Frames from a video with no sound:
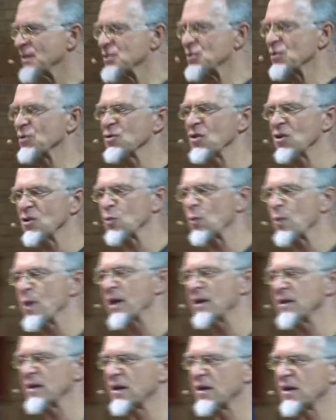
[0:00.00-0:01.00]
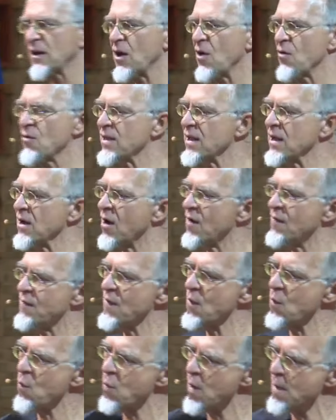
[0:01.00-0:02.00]
should not wear the clothing of
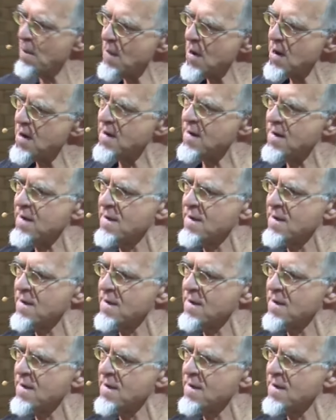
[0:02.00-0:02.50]
a woman.